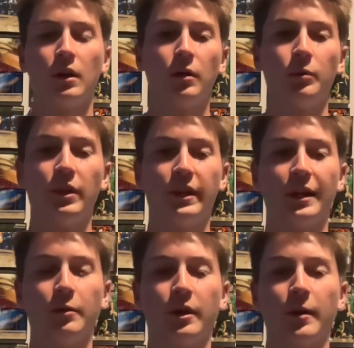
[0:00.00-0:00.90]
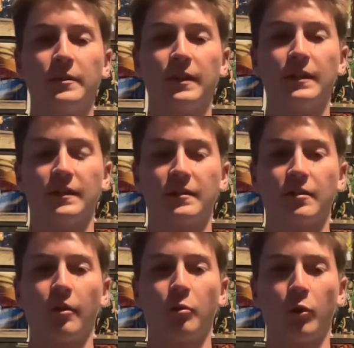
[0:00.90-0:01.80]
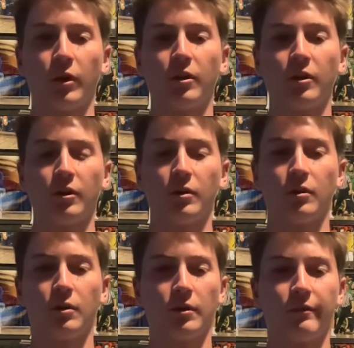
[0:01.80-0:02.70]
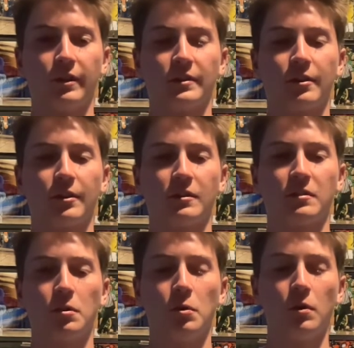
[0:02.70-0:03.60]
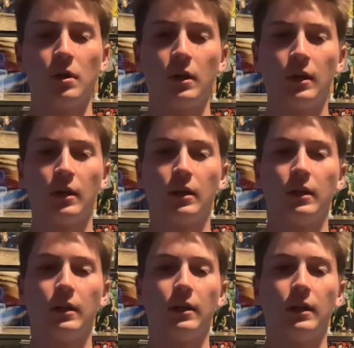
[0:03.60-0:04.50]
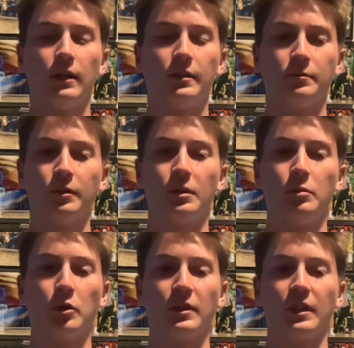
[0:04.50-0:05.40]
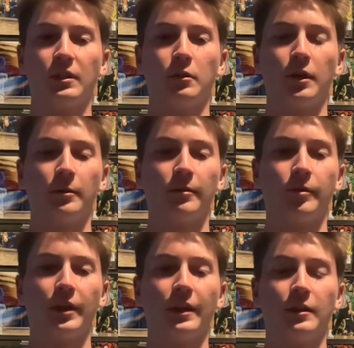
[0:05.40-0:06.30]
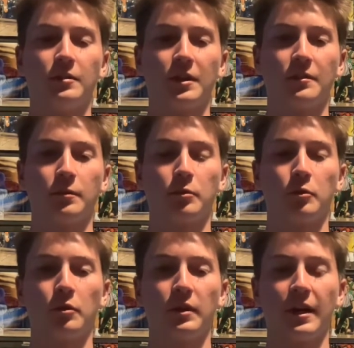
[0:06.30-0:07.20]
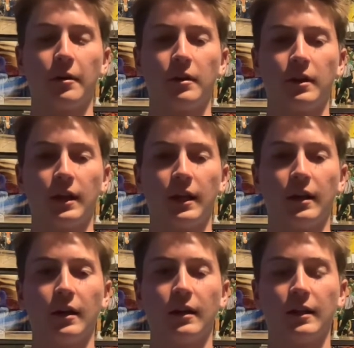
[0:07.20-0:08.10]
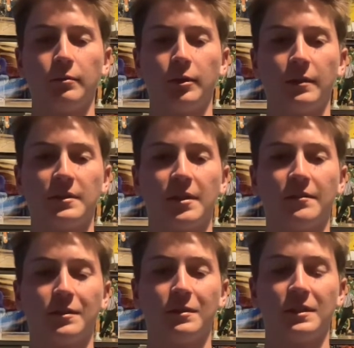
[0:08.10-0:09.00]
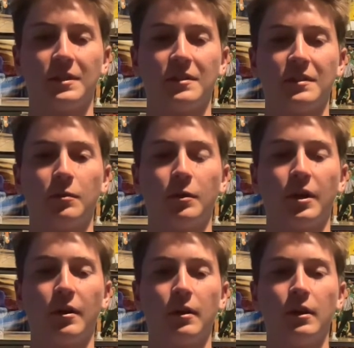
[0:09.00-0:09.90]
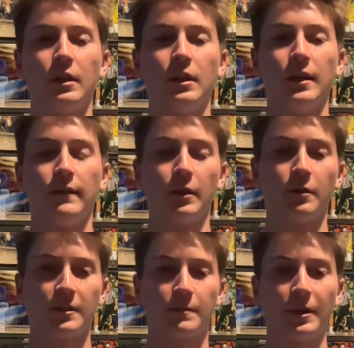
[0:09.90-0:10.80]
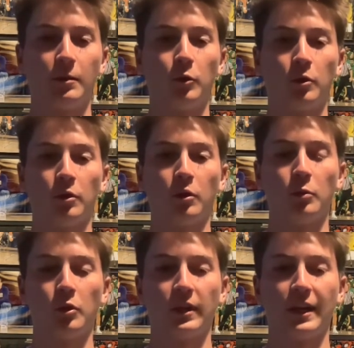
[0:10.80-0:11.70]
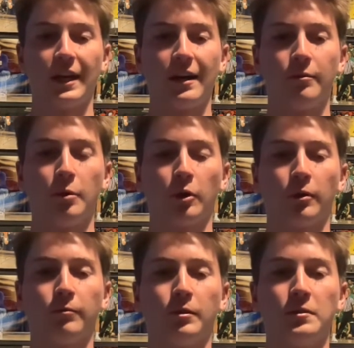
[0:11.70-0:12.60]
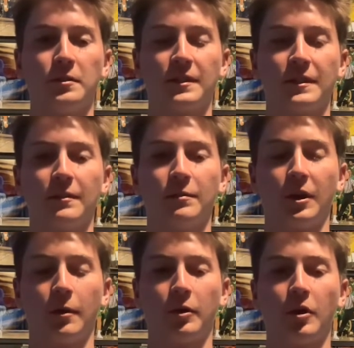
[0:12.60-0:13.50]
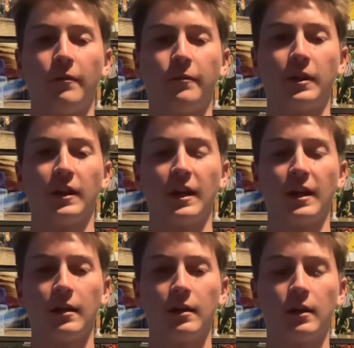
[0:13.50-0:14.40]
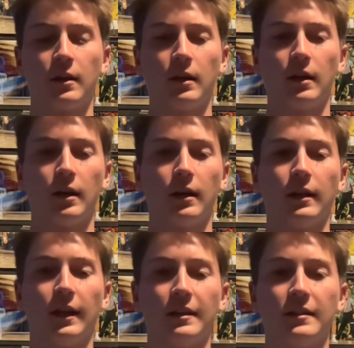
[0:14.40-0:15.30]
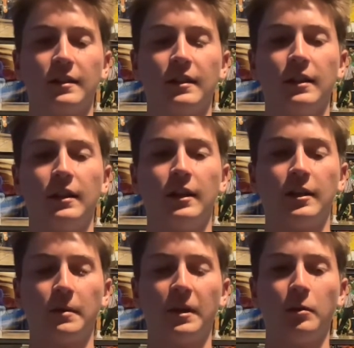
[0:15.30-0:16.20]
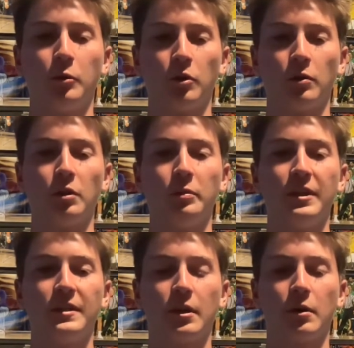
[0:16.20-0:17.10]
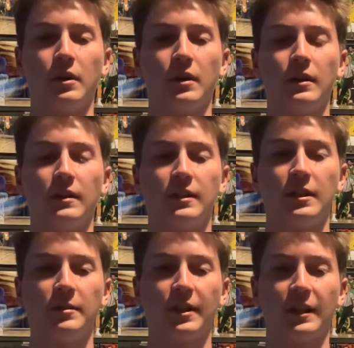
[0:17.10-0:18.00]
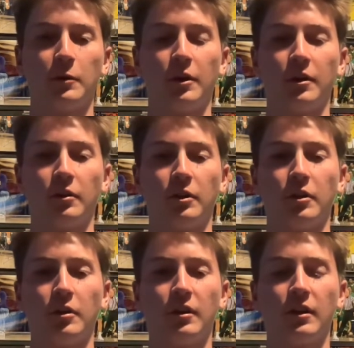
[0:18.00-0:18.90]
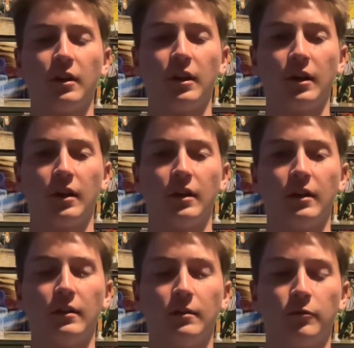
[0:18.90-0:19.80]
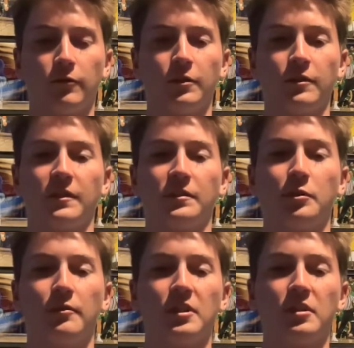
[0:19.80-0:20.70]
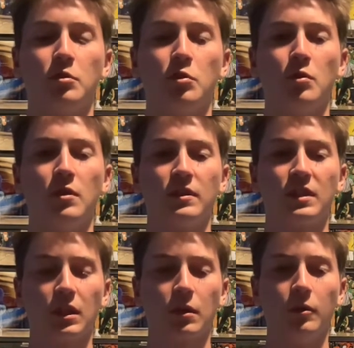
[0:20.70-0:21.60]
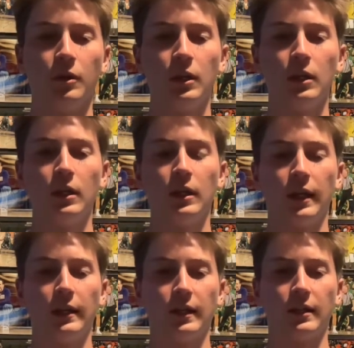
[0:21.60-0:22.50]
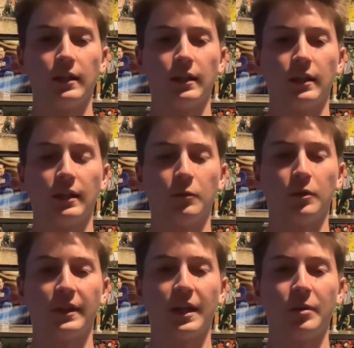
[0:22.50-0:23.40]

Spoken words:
be a guy who comes in as a starting point guard or even a starting two. It's really important that Notre Dame can fill that in the transfer portal now. And they put themselves in a position to where if they don't expand the board a little more than they have, Parker Friedrichsen did pick up an offer today, and that's expanding the board a little bit. So it seems like they want another guard. Friedrichsen's more of a two. So I think they want that